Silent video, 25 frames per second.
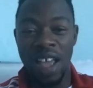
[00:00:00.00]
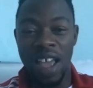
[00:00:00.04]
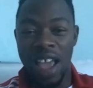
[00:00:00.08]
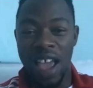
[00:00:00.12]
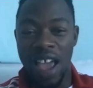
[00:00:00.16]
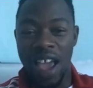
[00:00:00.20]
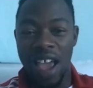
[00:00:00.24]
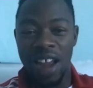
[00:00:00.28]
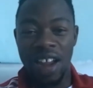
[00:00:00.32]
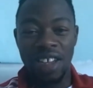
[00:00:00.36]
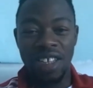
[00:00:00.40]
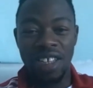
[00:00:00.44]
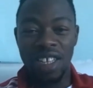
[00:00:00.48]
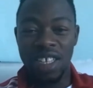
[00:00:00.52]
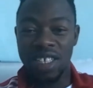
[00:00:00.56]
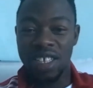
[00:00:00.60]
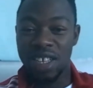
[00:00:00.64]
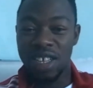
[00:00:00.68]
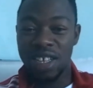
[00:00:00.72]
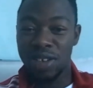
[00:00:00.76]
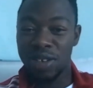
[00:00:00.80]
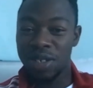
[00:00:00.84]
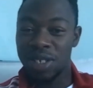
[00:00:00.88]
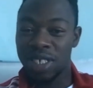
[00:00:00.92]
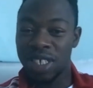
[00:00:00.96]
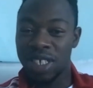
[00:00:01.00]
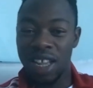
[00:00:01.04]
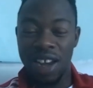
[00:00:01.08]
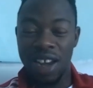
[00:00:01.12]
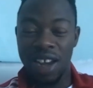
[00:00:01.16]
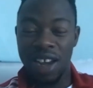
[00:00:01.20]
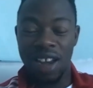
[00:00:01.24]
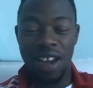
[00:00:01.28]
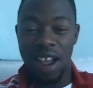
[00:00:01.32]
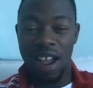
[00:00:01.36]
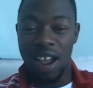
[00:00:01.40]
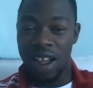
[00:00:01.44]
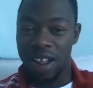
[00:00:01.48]
and I just need to
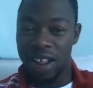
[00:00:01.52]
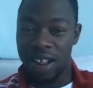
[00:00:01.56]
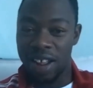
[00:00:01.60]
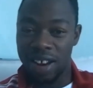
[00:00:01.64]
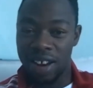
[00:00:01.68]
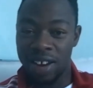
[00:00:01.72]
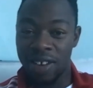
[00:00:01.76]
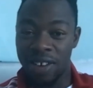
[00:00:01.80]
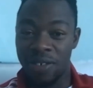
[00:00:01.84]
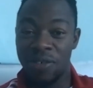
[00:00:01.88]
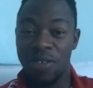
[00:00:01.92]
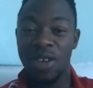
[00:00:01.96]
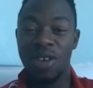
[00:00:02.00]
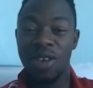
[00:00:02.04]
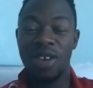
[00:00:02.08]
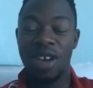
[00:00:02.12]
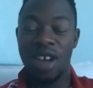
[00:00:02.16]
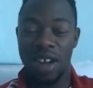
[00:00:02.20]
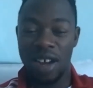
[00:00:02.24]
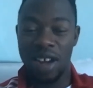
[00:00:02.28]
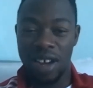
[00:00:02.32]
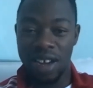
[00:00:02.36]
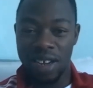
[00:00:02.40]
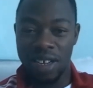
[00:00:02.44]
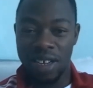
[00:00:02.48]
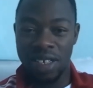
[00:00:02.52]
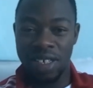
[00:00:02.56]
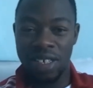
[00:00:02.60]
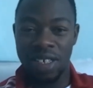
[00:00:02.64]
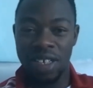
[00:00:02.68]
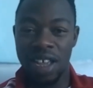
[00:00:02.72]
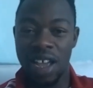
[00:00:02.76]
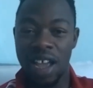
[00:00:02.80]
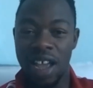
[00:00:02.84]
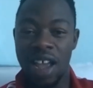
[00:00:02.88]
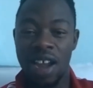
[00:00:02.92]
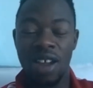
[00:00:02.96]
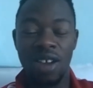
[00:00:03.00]
send the video analyst
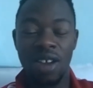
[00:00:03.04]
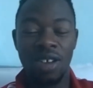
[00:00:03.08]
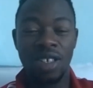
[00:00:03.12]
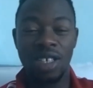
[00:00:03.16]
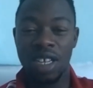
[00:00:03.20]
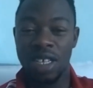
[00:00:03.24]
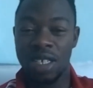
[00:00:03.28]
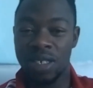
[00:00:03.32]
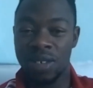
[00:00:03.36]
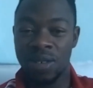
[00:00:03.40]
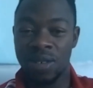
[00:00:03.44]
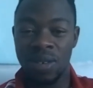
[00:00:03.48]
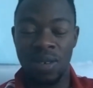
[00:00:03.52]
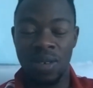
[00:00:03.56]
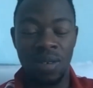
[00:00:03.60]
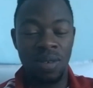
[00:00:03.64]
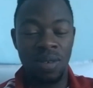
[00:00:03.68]
and I'll just